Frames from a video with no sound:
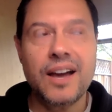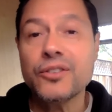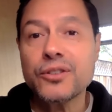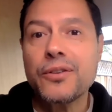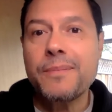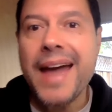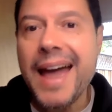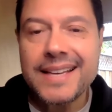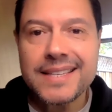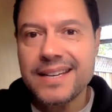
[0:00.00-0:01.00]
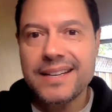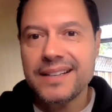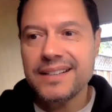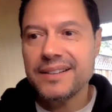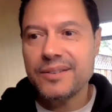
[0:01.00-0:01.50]
Under the mask,
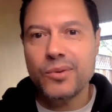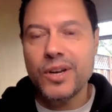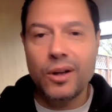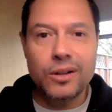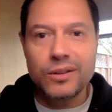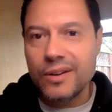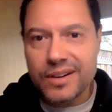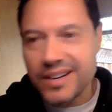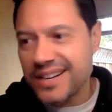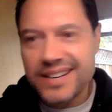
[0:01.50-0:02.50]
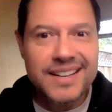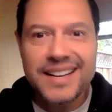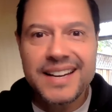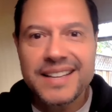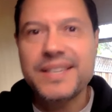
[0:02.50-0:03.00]
we all look
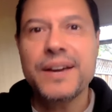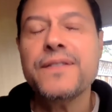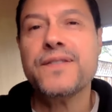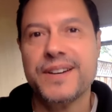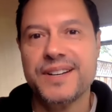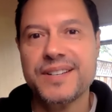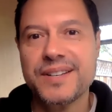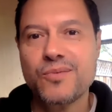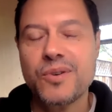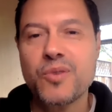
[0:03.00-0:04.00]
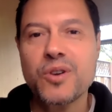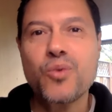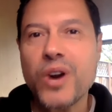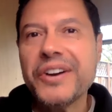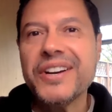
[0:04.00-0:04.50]
different when
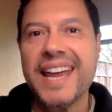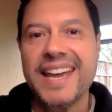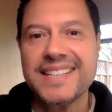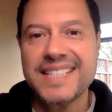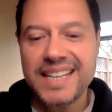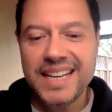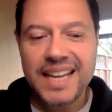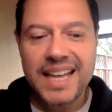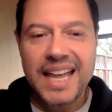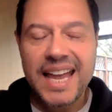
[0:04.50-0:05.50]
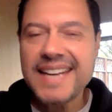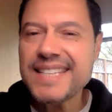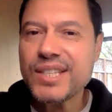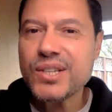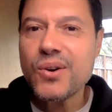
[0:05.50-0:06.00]
we're wearing it.
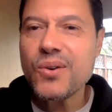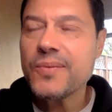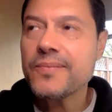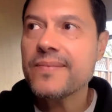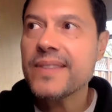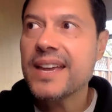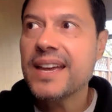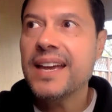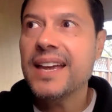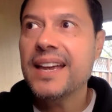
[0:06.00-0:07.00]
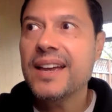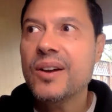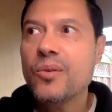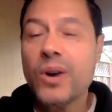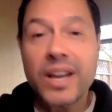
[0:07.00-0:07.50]
And so
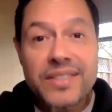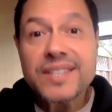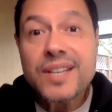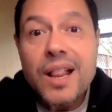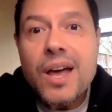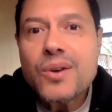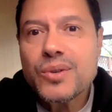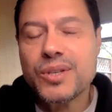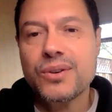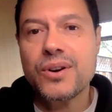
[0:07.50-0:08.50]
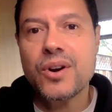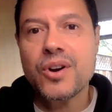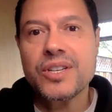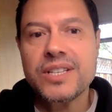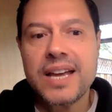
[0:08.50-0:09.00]
what I disclosed to
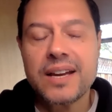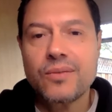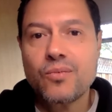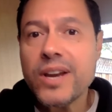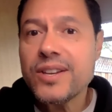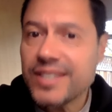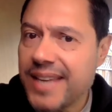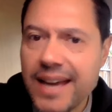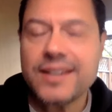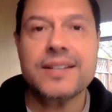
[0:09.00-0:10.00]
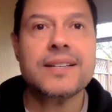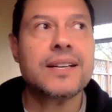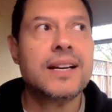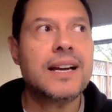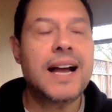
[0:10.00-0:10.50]
her is like, wait a second,